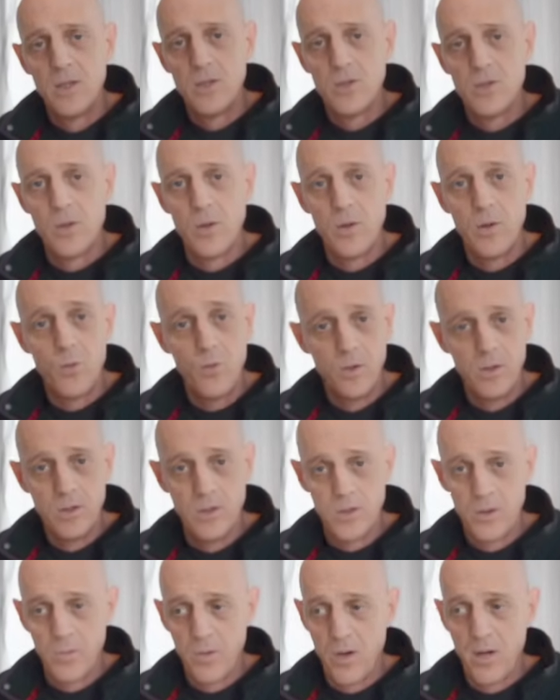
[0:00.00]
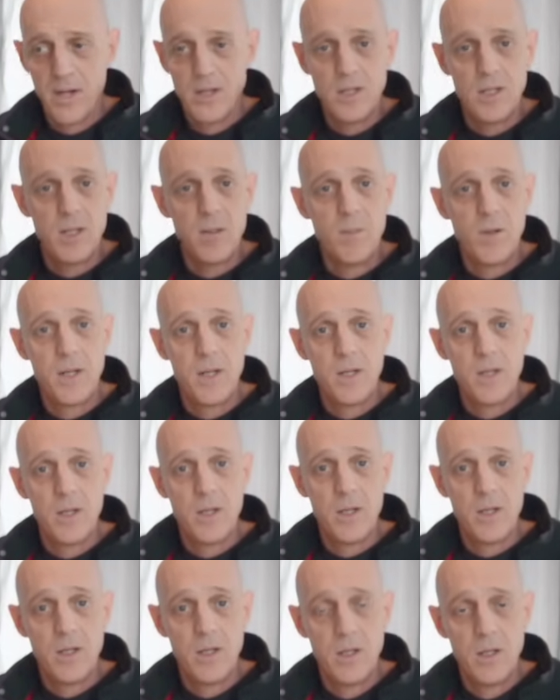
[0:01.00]
So it wouldn't surprise anybody
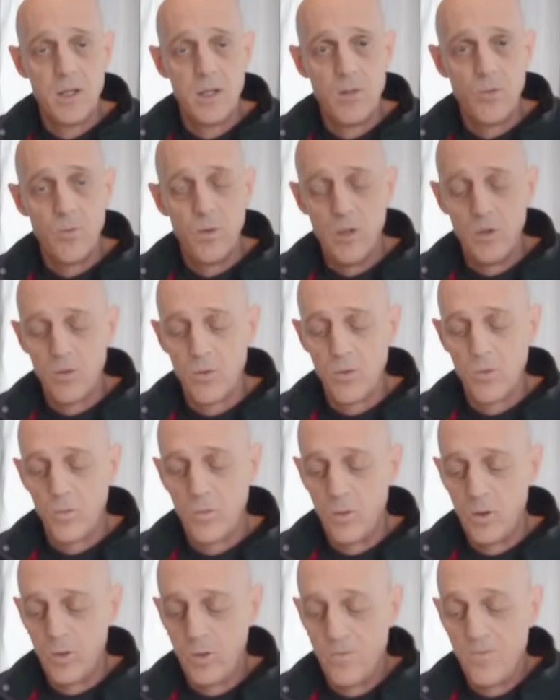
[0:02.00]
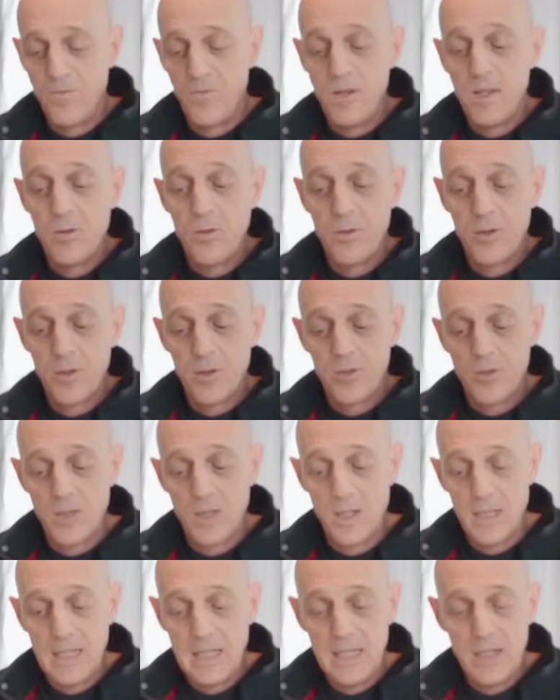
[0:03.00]
that when you're when you feel that there's
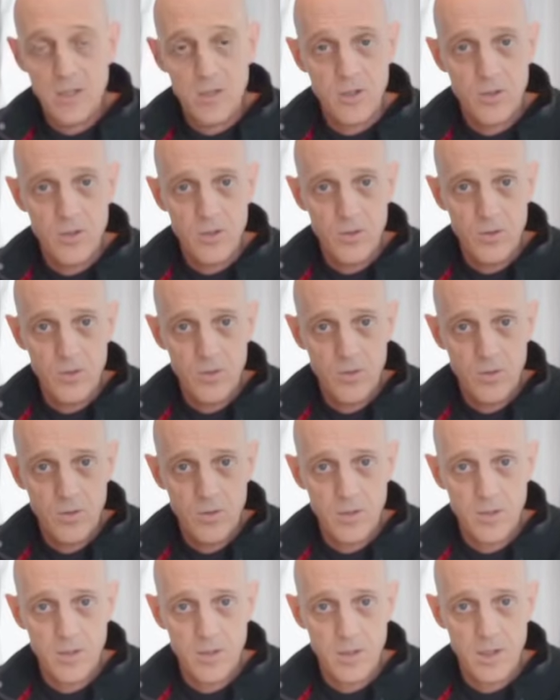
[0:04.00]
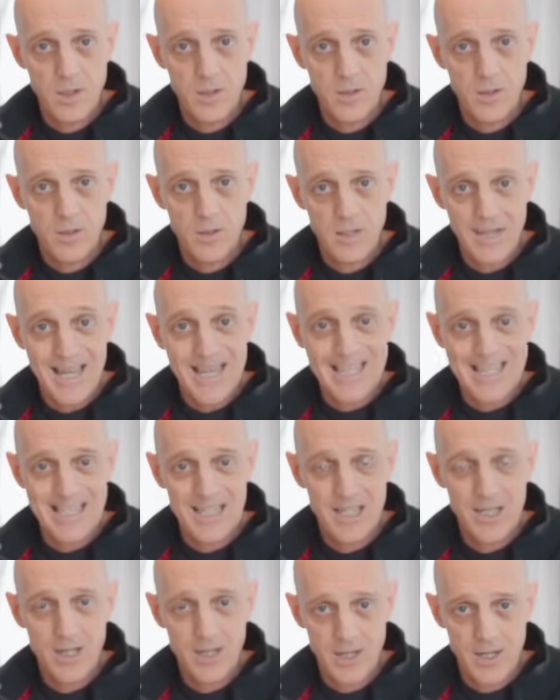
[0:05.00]
a need to do
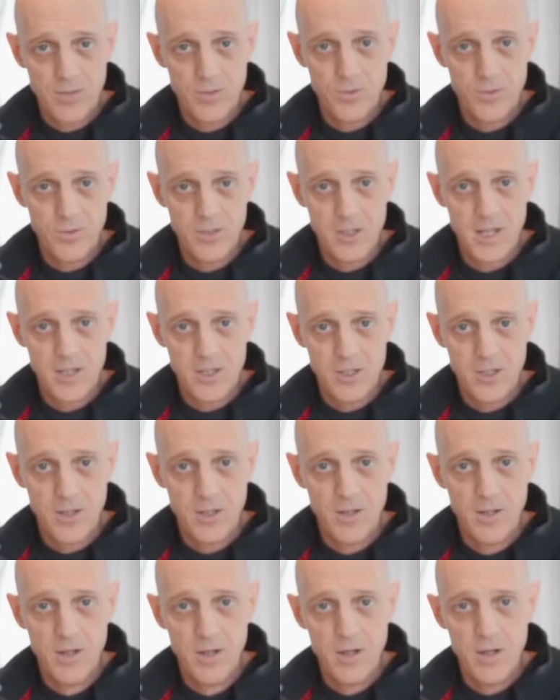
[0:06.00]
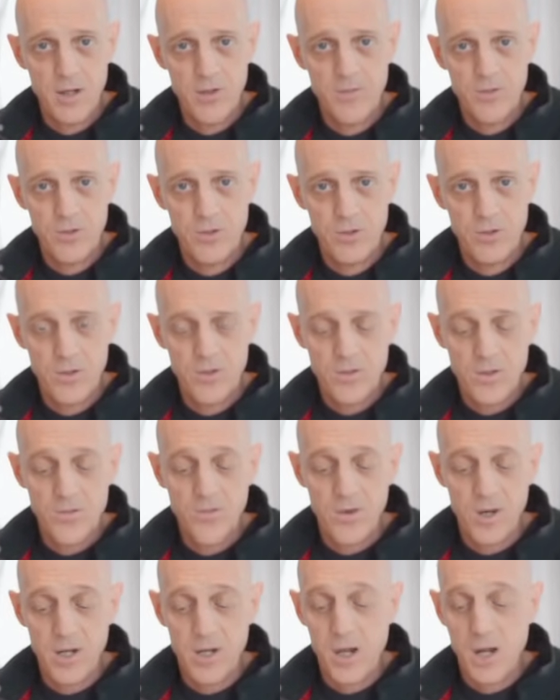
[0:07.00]
testing, electrical testing of the nerves,
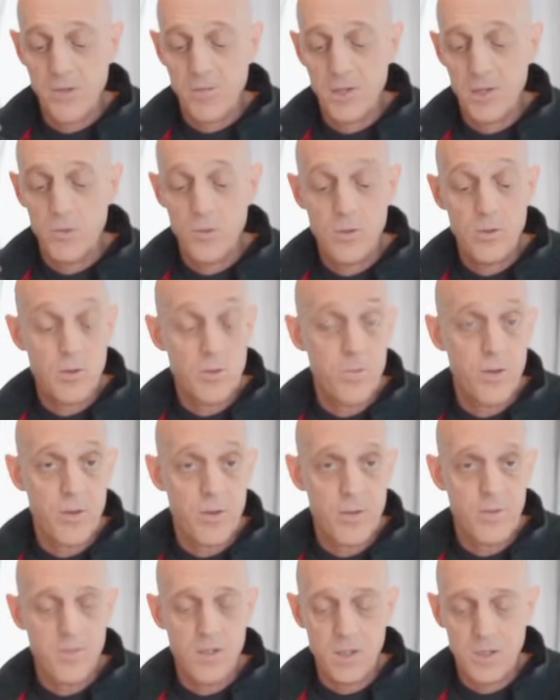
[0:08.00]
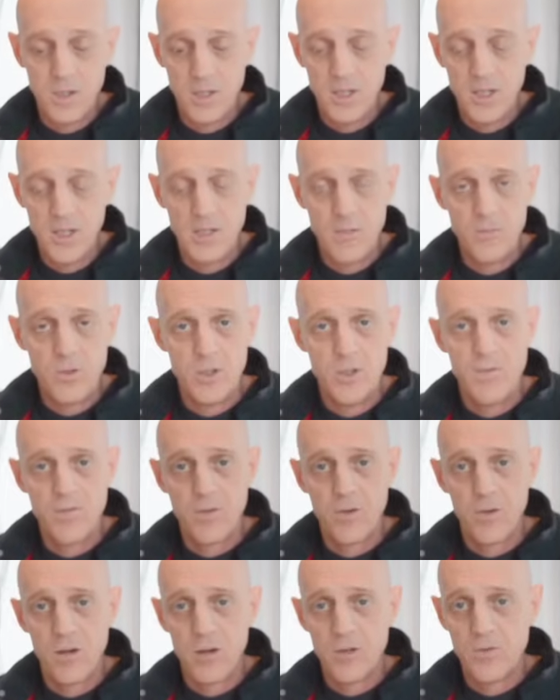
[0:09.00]
very commonly we'll use both of these, the E M G
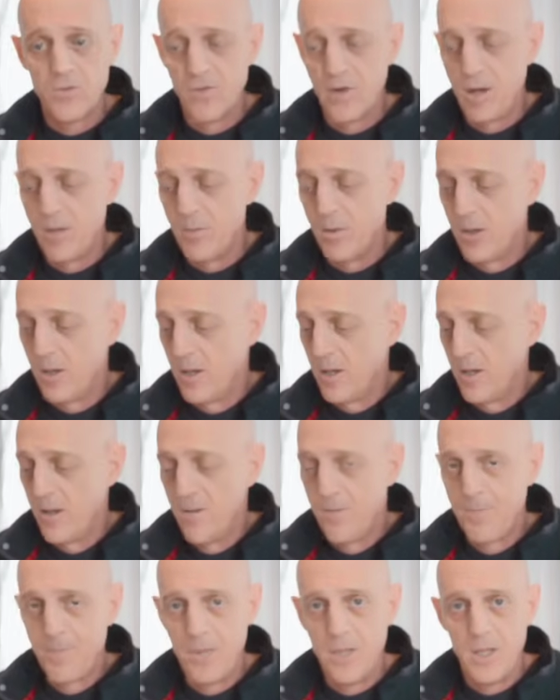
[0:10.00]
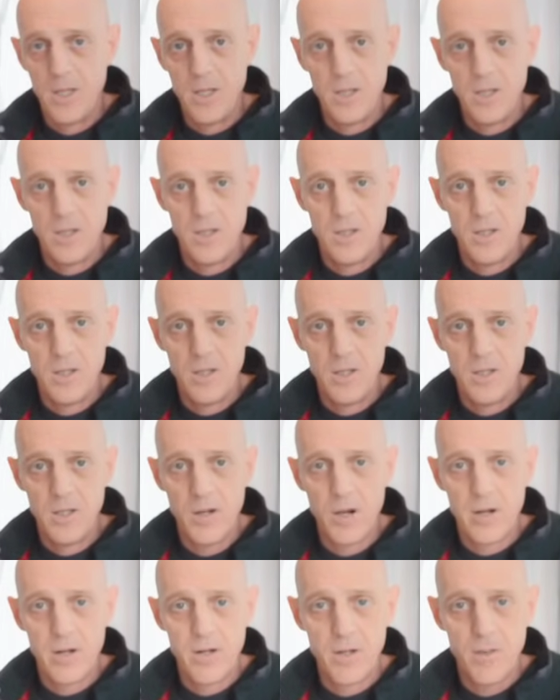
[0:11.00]
for large fiber, The, the
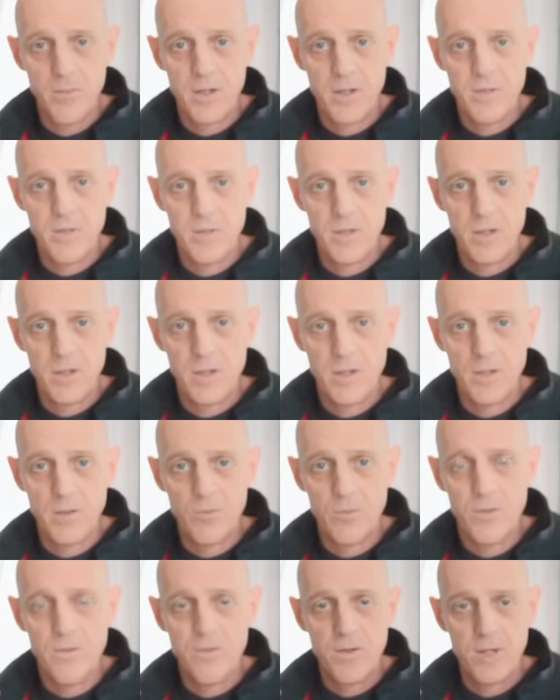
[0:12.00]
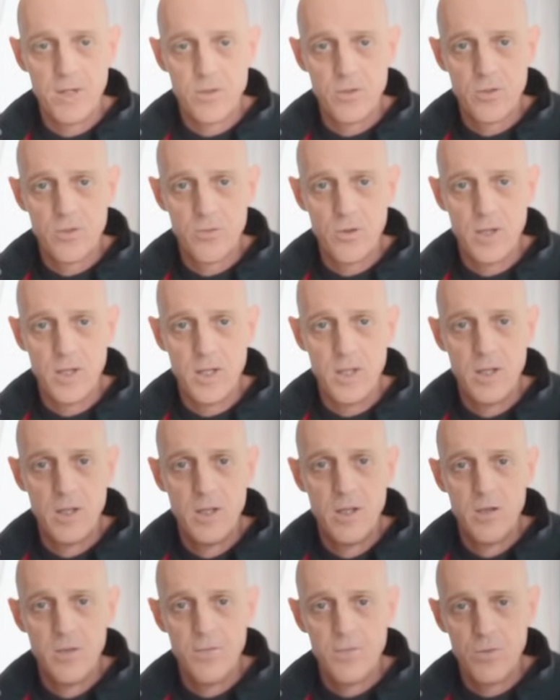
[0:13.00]
autonomic uh, reflex screen
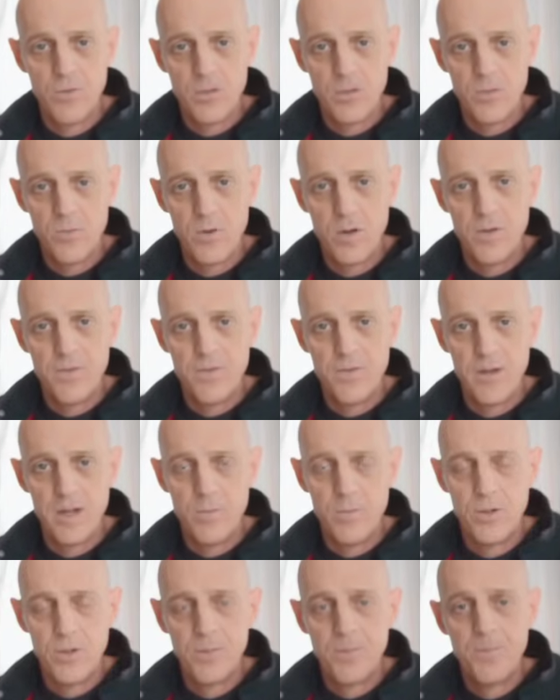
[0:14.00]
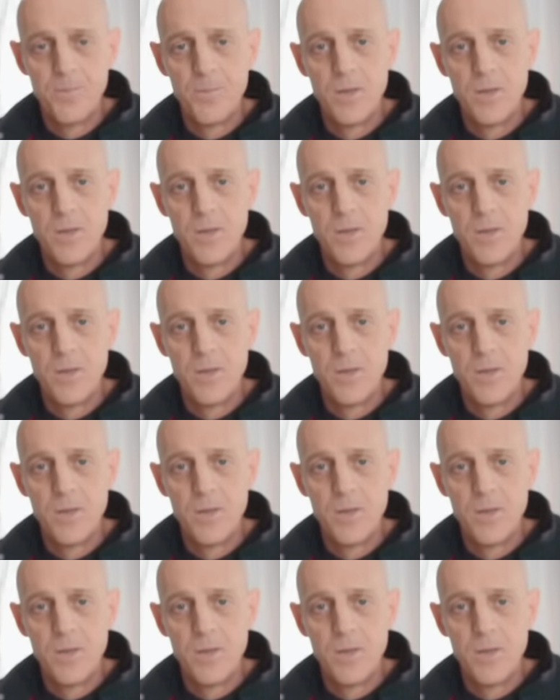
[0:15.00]
for the small fiber,